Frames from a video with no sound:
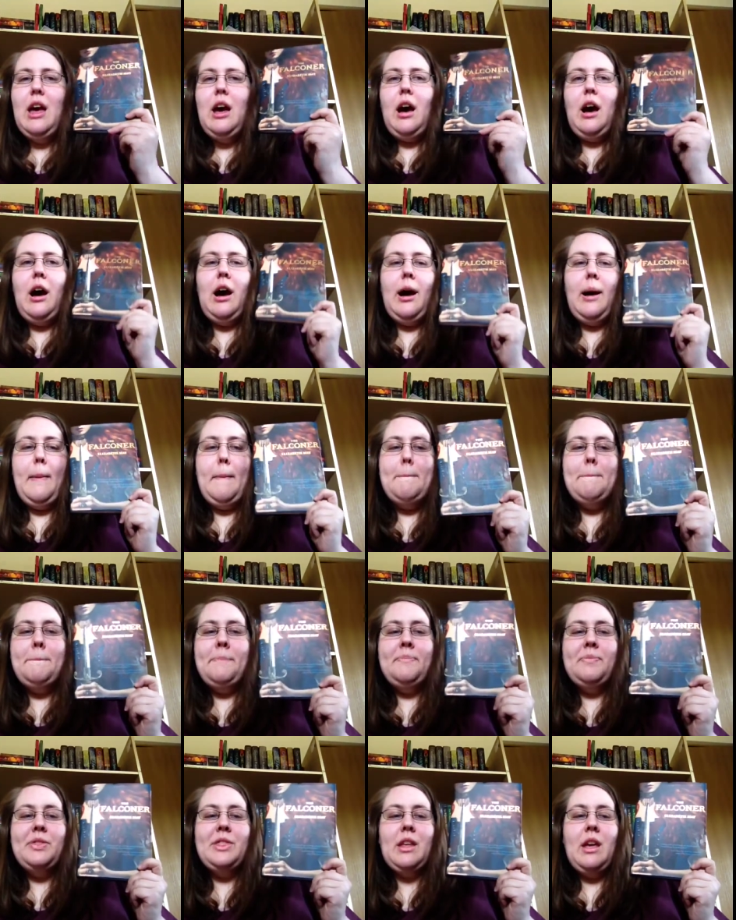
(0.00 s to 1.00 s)

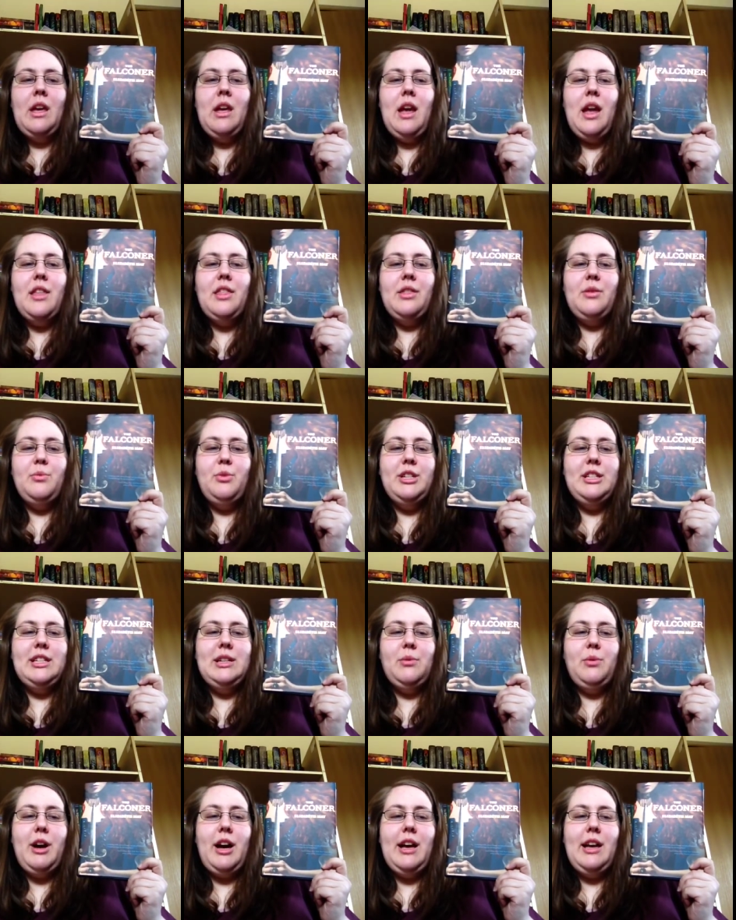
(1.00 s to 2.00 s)
And the
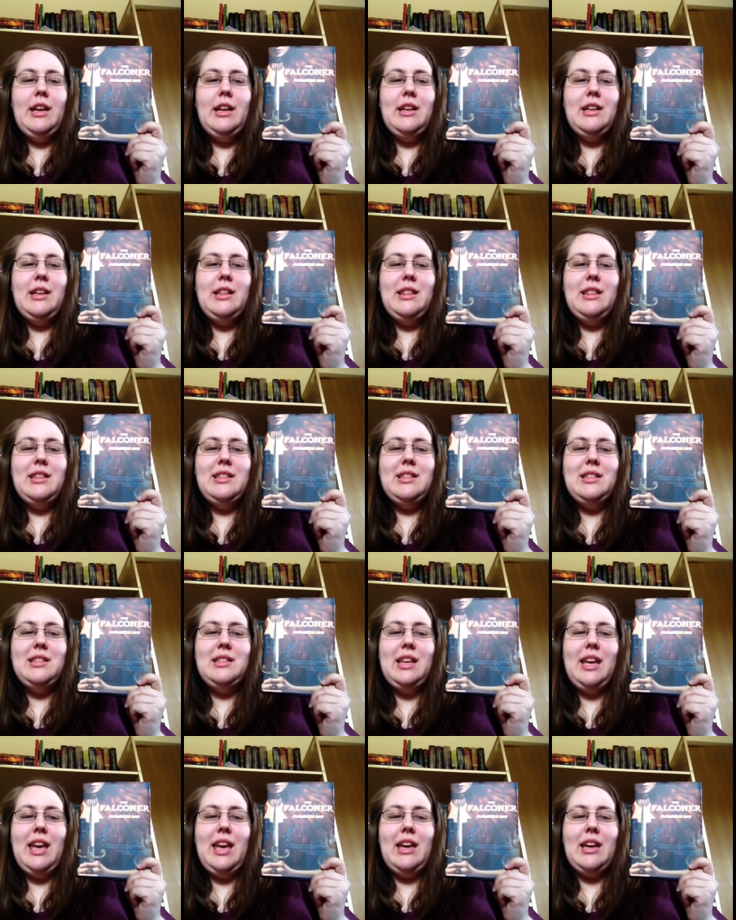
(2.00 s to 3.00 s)
reason why this
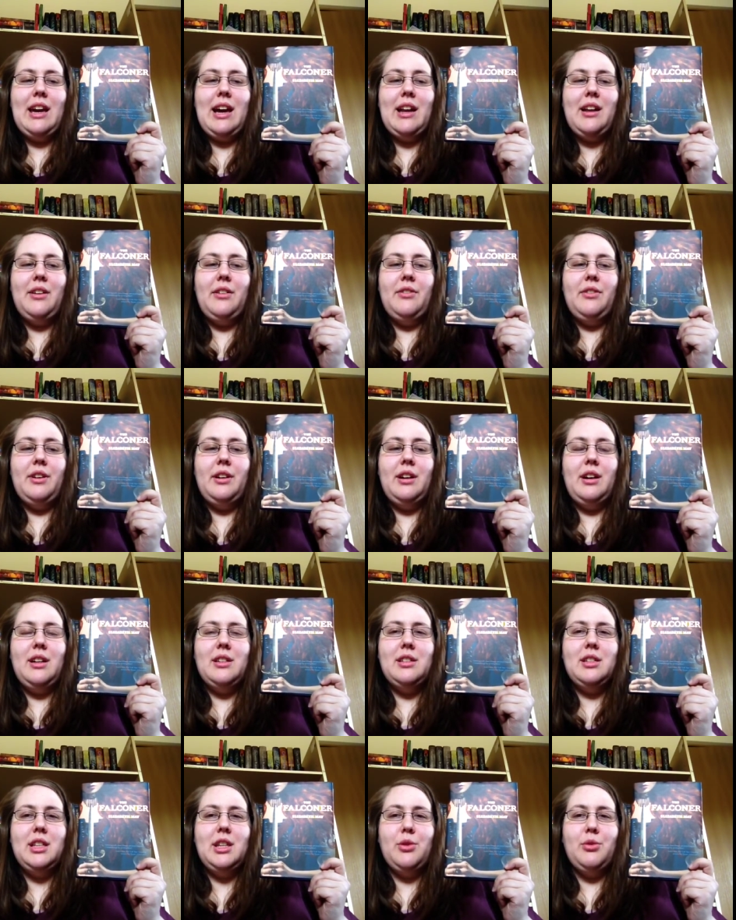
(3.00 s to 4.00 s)
is a kind of a
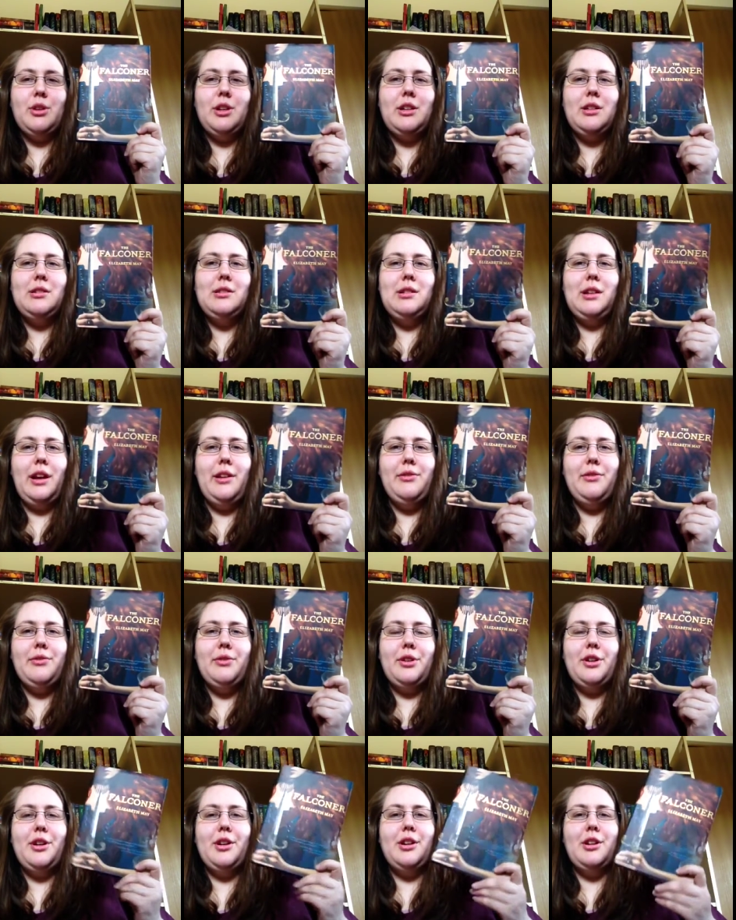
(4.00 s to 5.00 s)
secret life
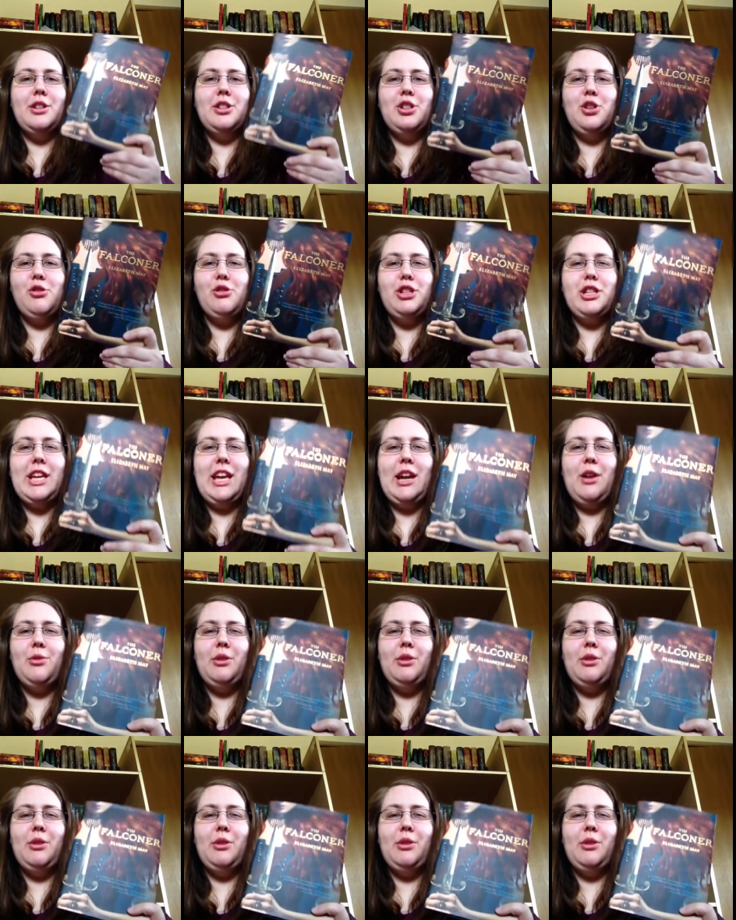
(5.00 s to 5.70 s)
for her, she can't